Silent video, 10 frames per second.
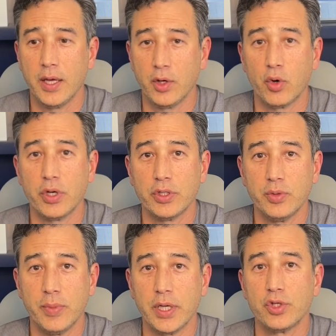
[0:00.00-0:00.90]
in order
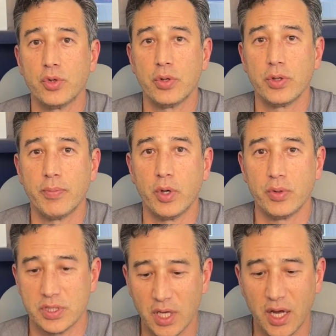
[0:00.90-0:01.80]
to make sure the
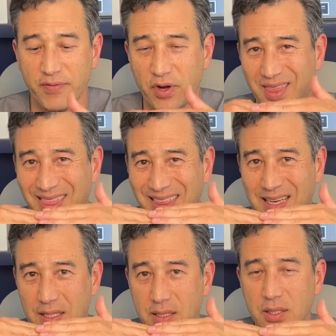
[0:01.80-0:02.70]
bone is not very thin,